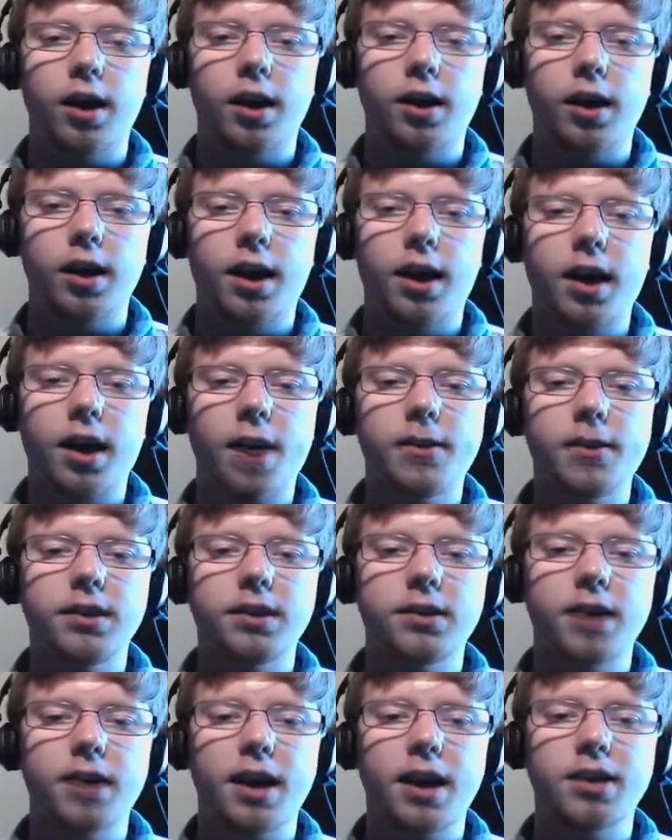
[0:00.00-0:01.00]
carries
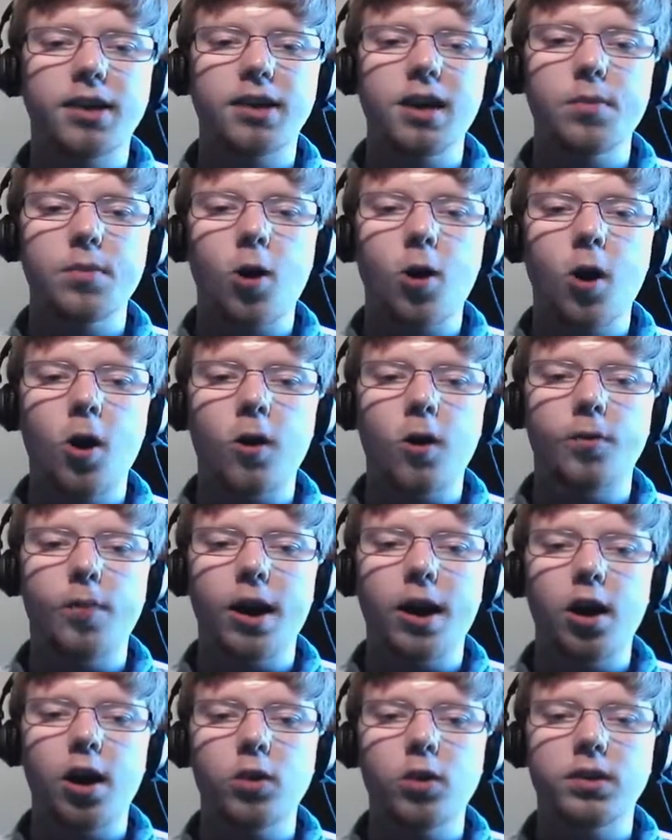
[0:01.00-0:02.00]
a team of
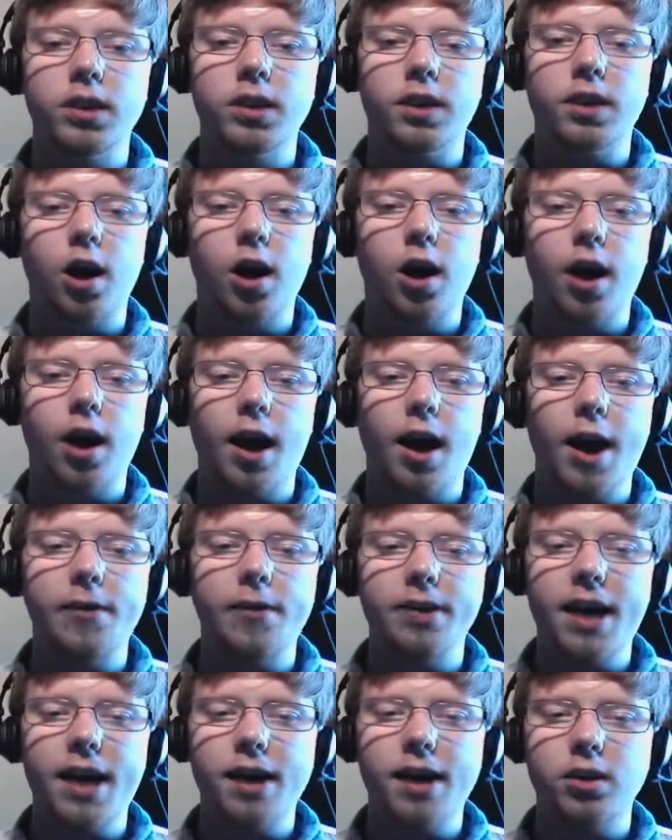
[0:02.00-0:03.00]
Milotic,
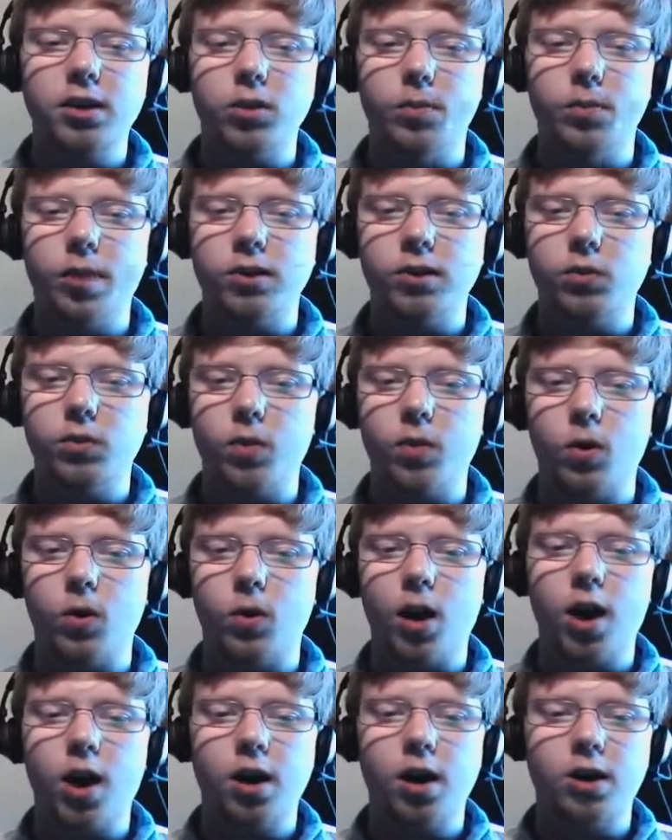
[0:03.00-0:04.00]
Aerodactyl, Buzzwole,
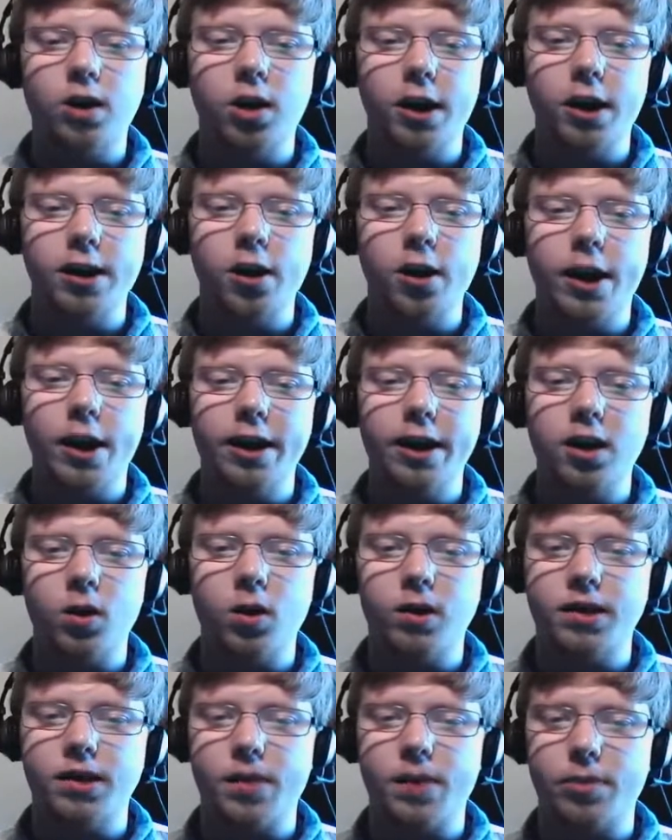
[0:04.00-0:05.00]
Arcanine, Nihilego and
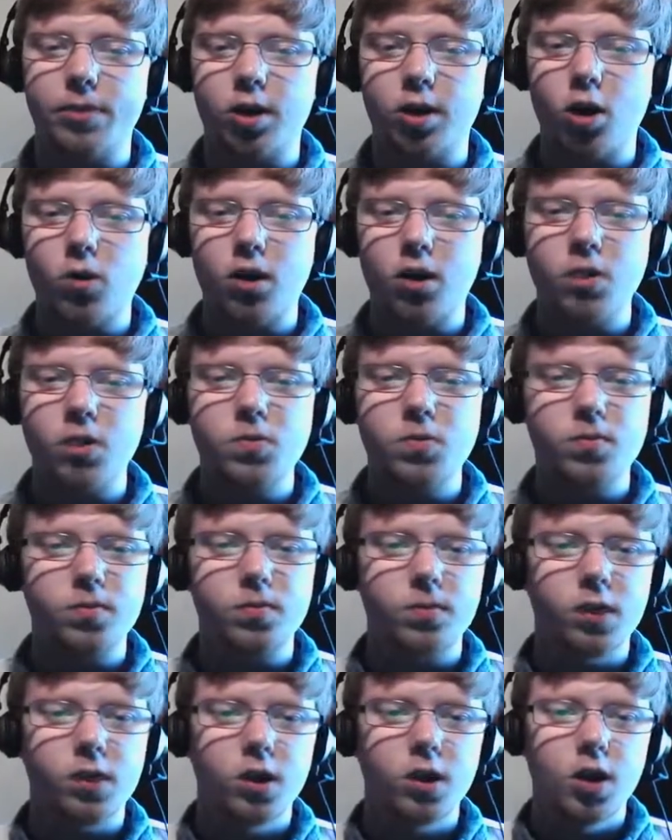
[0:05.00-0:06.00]
Tapu Koko.
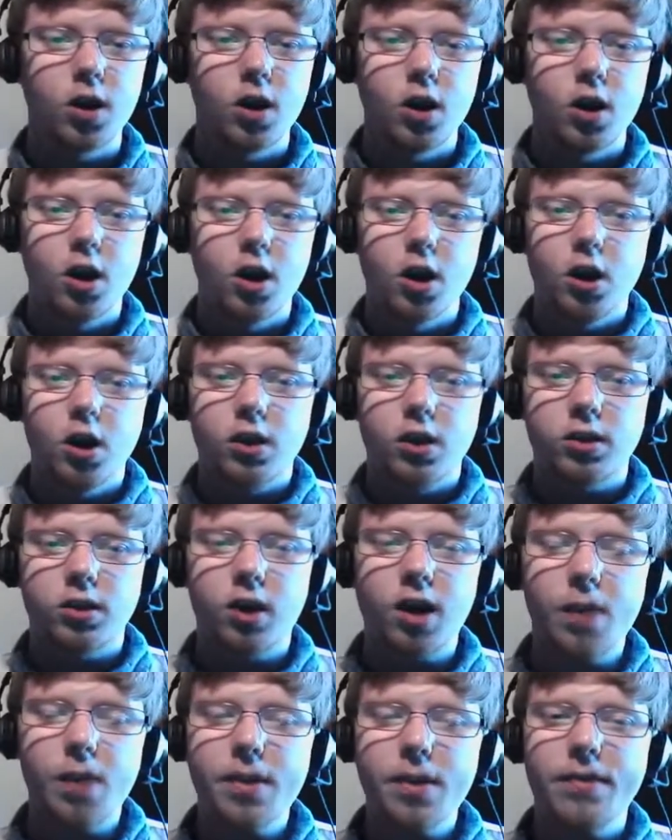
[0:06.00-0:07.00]
So a
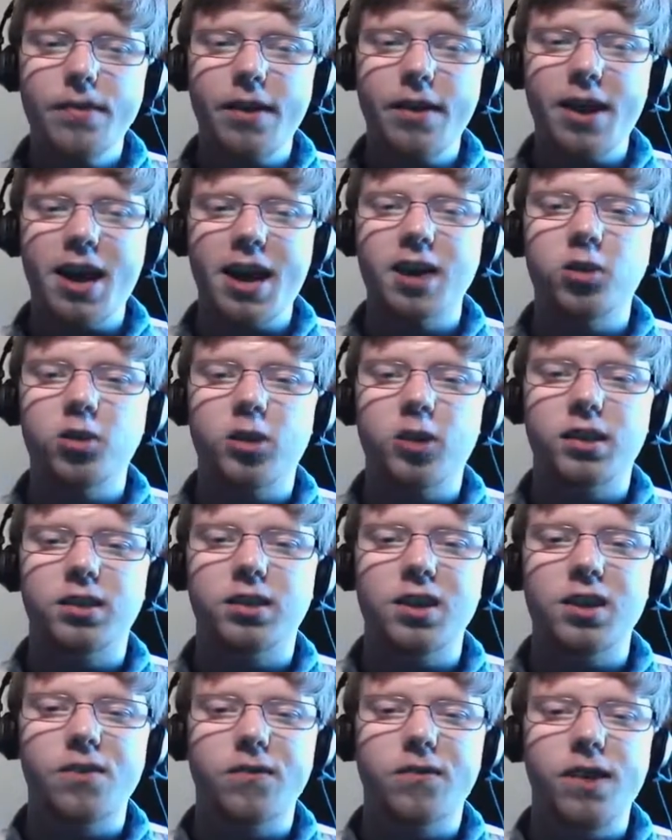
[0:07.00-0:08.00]
couple of very
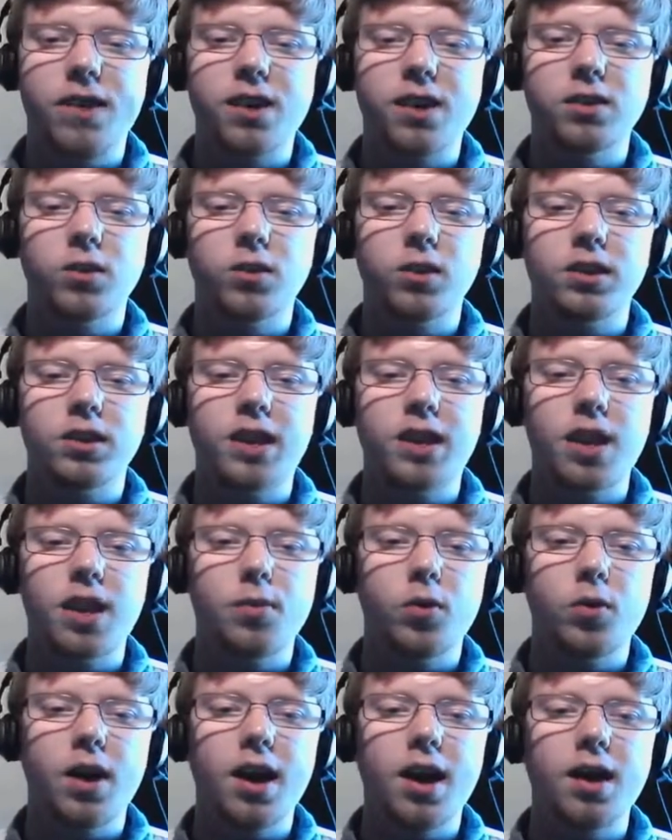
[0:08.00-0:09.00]
interesting things on the table
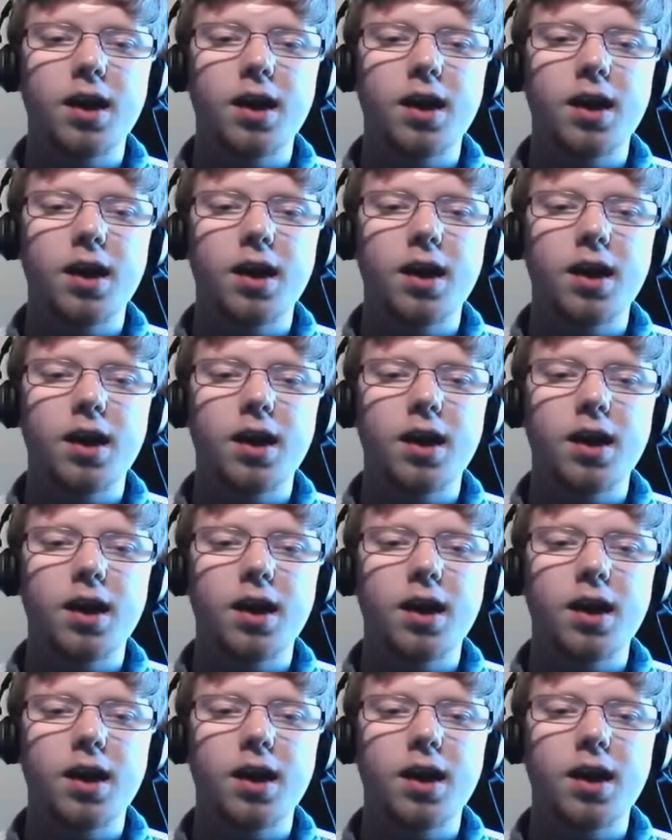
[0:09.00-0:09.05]
here. The